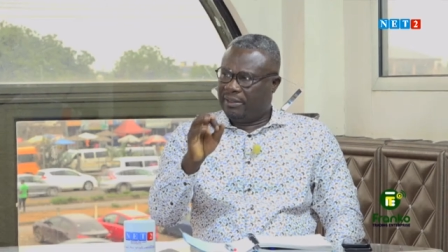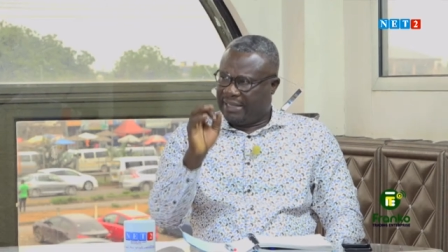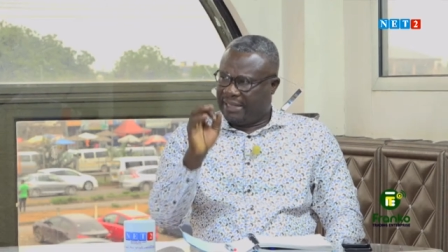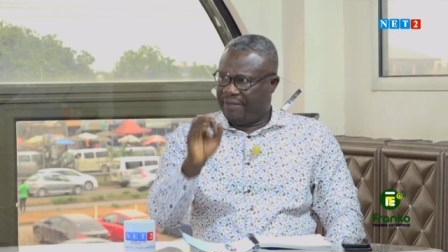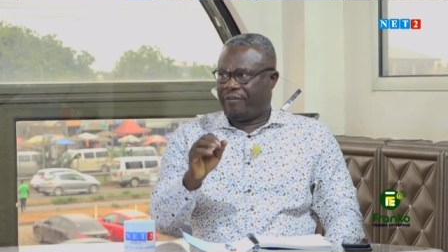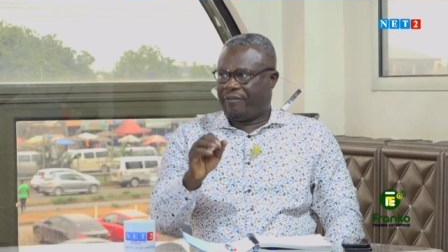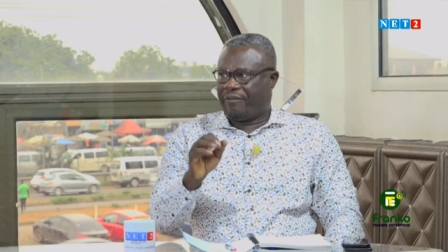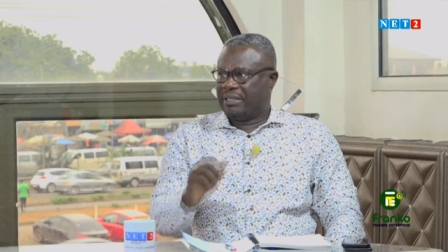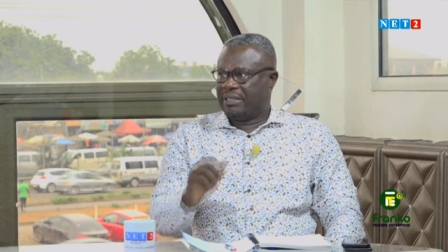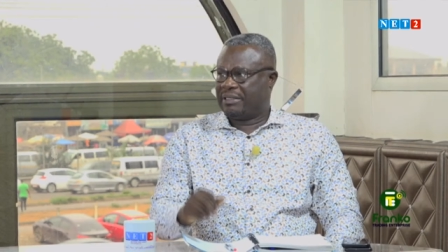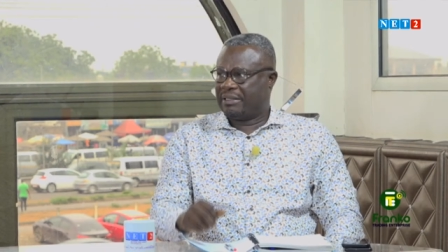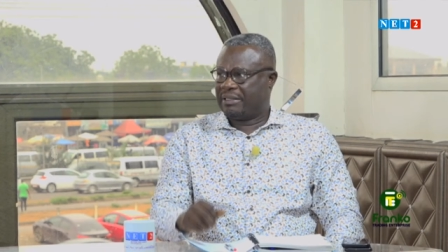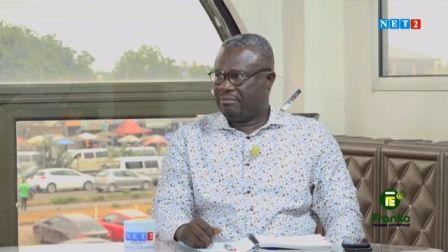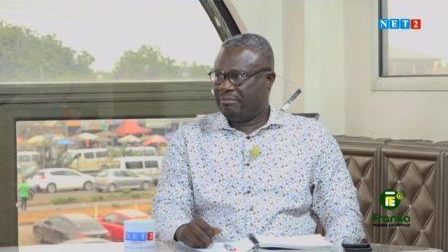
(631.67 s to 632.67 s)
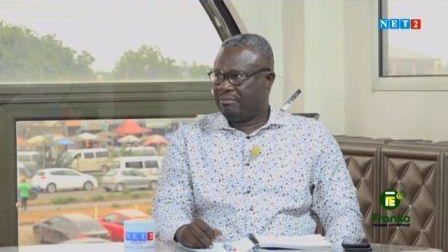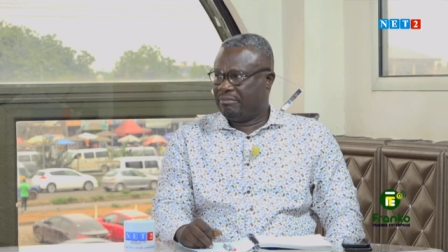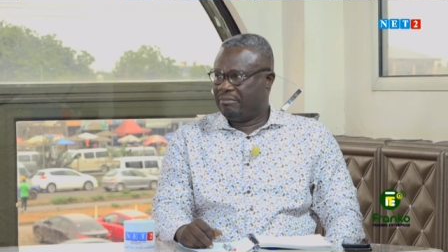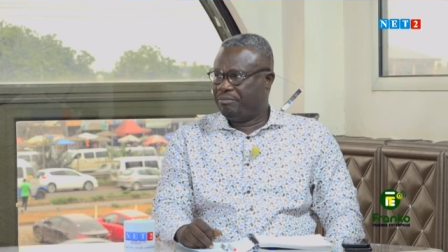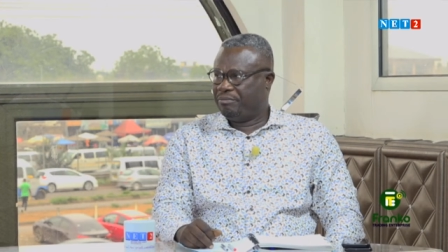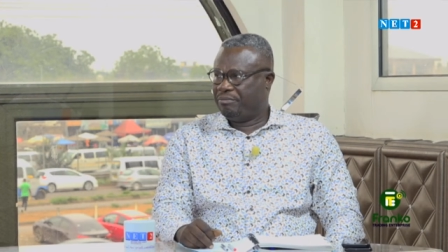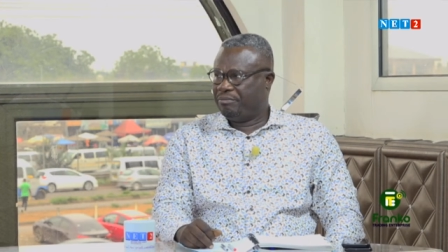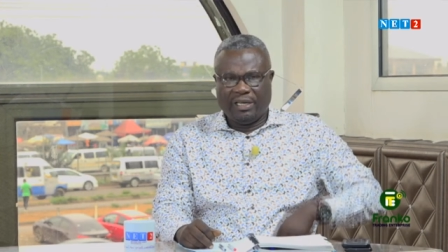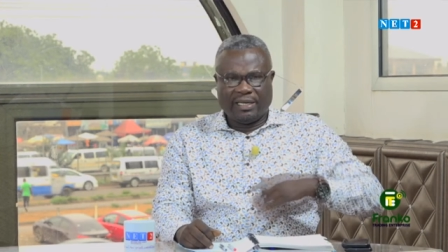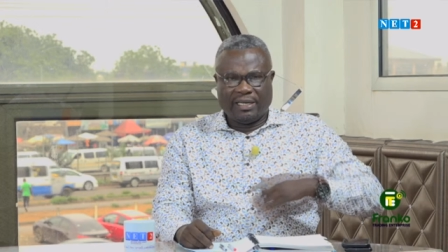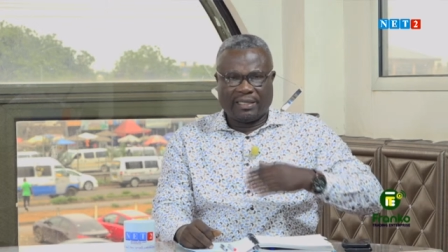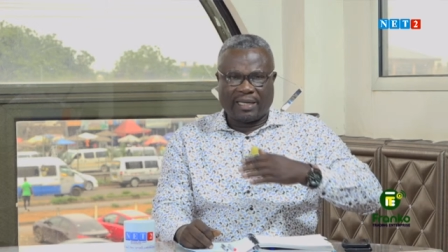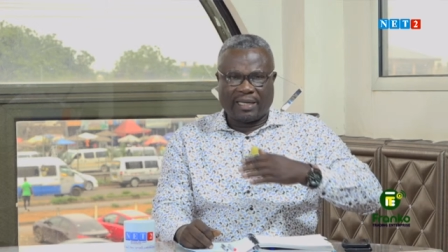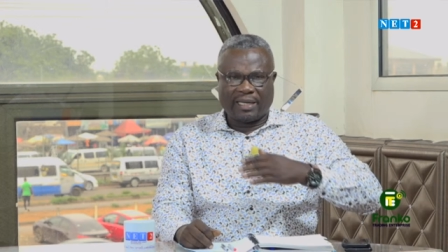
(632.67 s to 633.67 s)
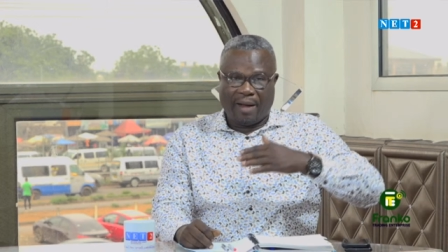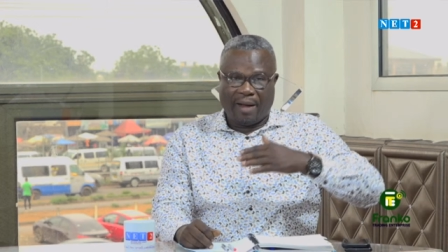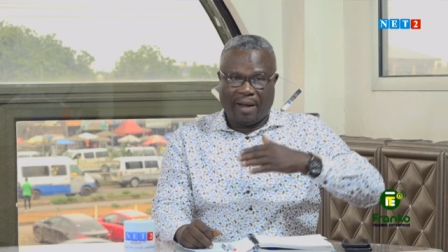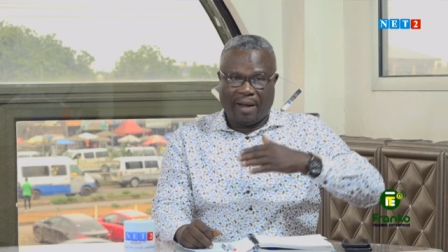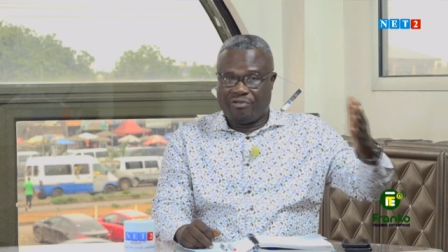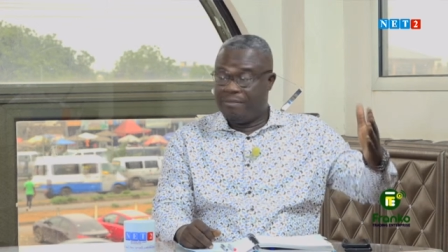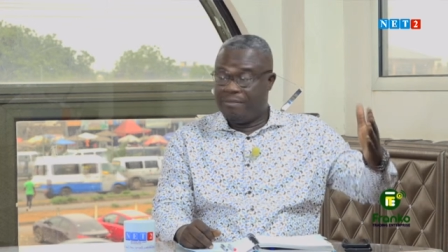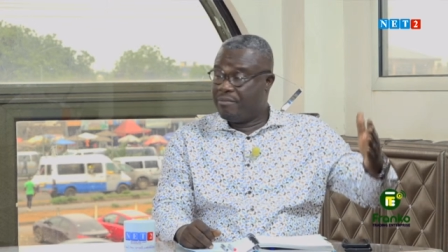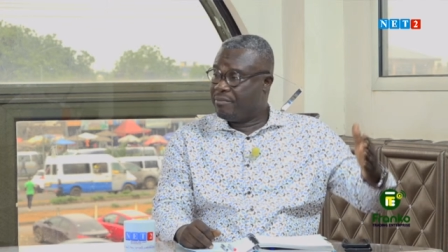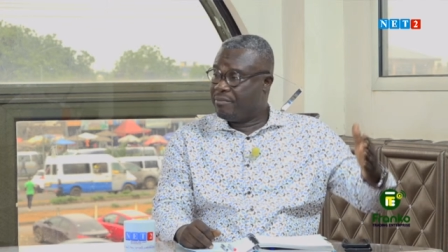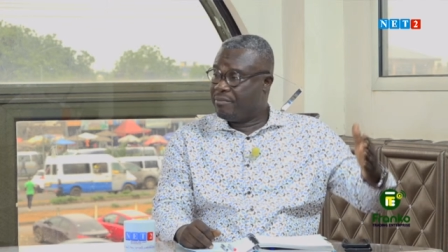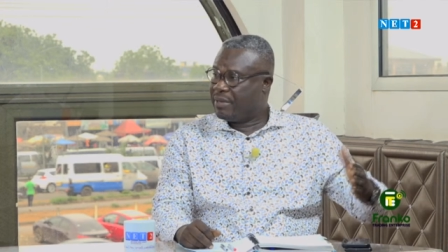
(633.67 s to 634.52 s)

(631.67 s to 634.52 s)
difference between leaders Abetrim